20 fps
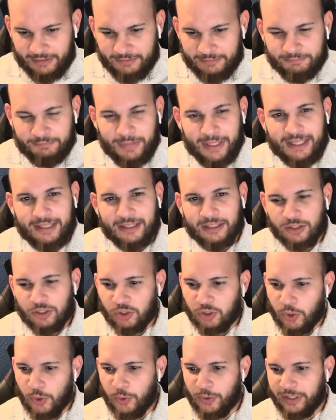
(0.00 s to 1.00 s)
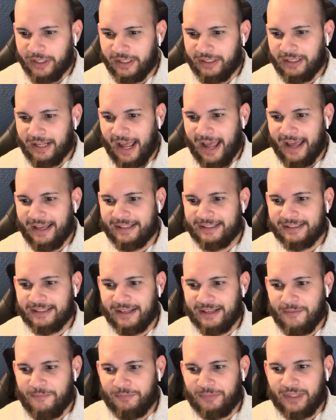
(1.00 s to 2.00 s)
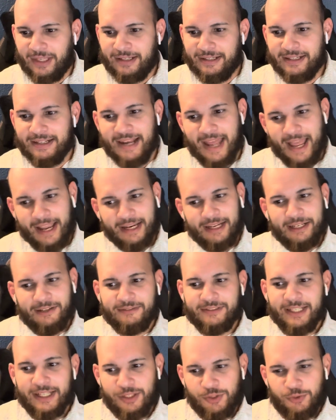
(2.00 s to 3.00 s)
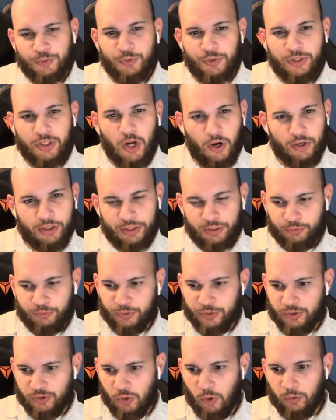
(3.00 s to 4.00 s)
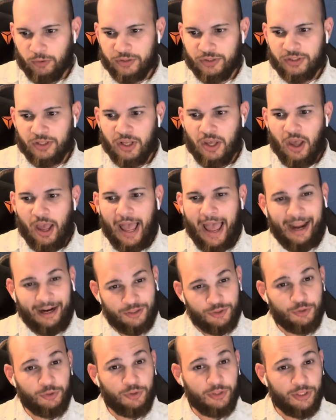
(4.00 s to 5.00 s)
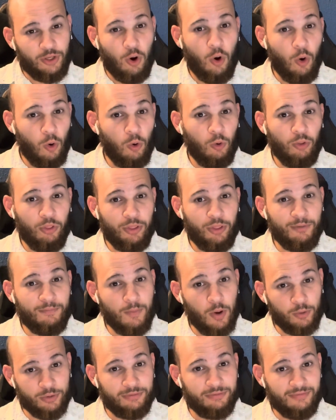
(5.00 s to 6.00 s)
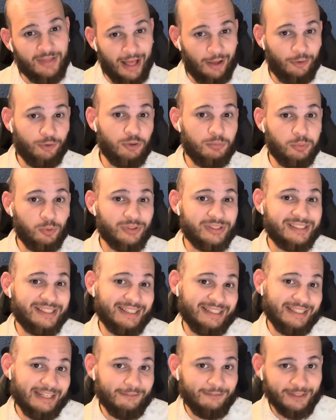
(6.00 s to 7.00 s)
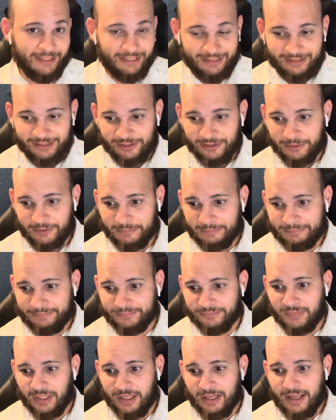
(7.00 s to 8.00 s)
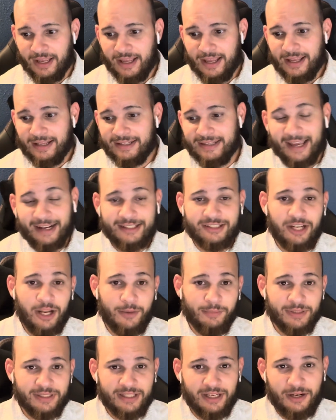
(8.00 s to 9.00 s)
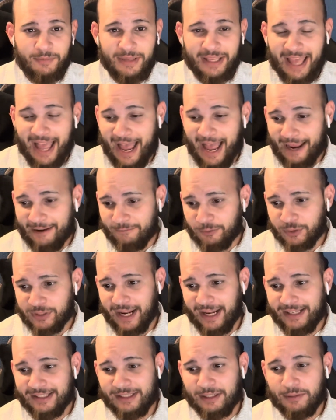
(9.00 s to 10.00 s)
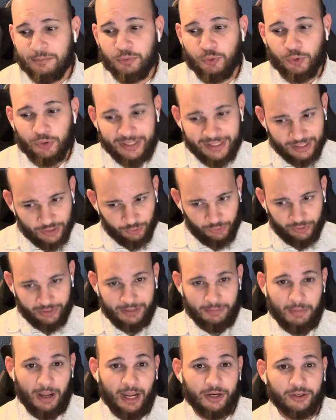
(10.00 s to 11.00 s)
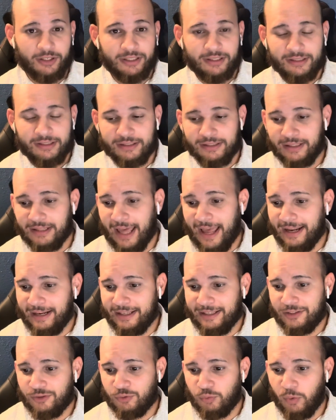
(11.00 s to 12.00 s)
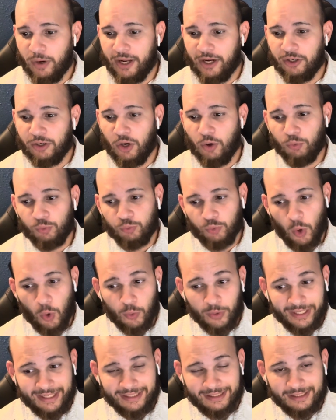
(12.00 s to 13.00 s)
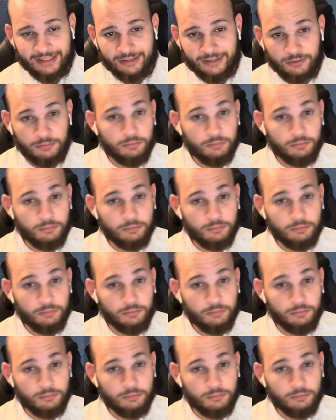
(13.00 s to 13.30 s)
be concluded as negative disregarded results actually hold the most valuable significance. Next up is going to be advertising pre-screening bias. That is where erroneous